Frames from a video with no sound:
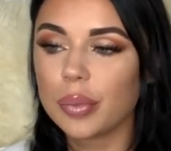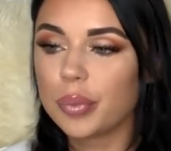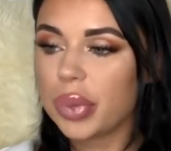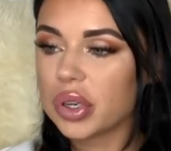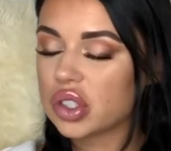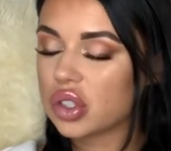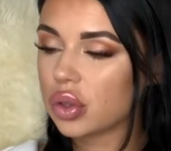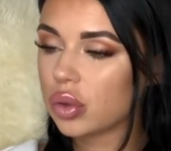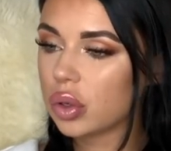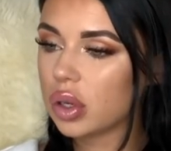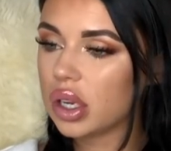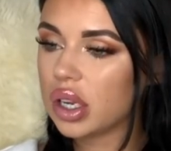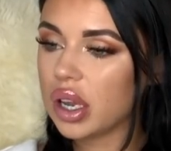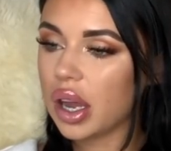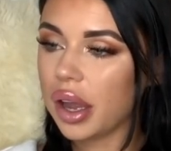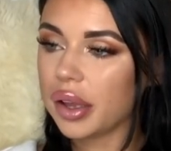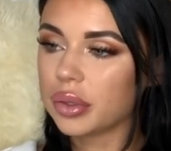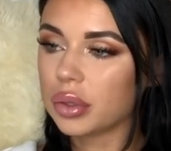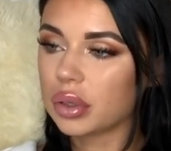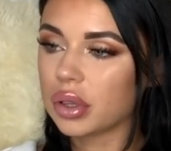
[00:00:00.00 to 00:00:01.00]
Patchouli,
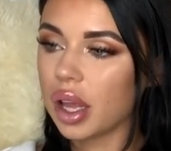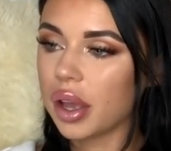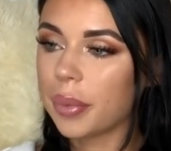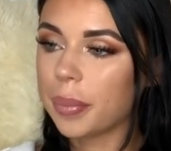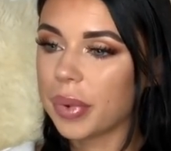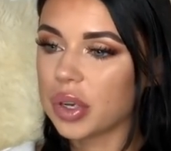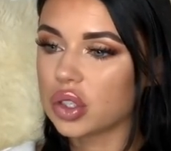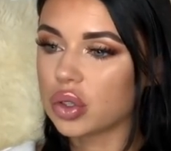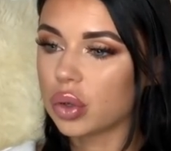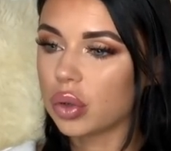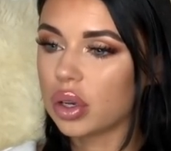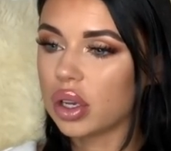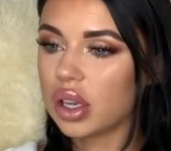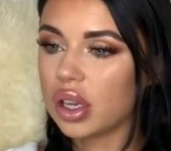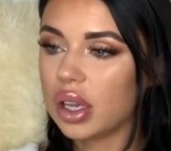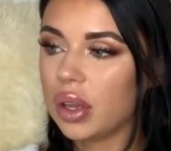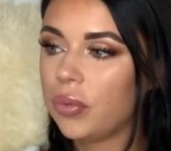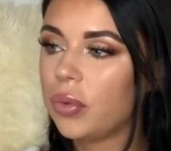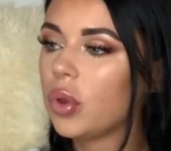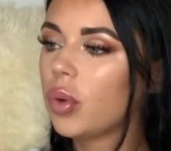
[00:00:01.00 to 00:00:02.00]
I don't like
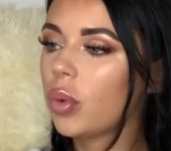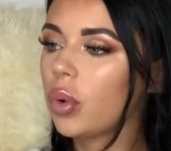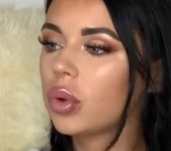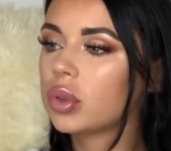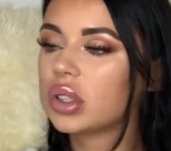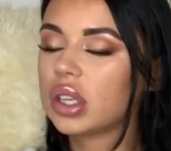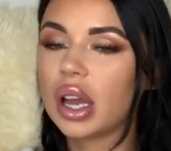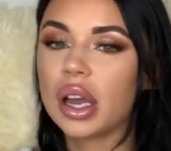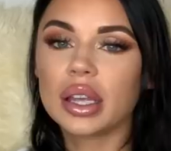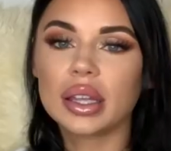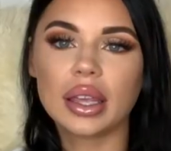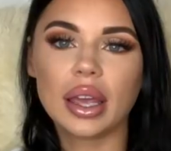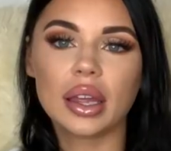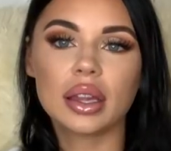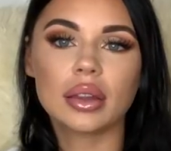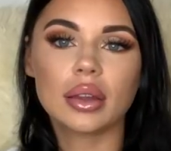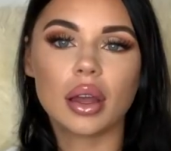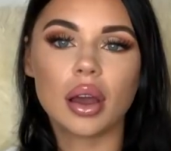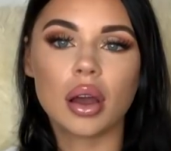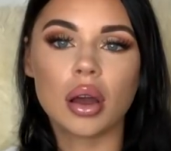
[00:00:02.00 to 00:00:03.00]
patchouli. If you want, I
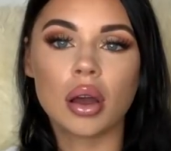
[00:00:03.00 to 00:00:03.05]
can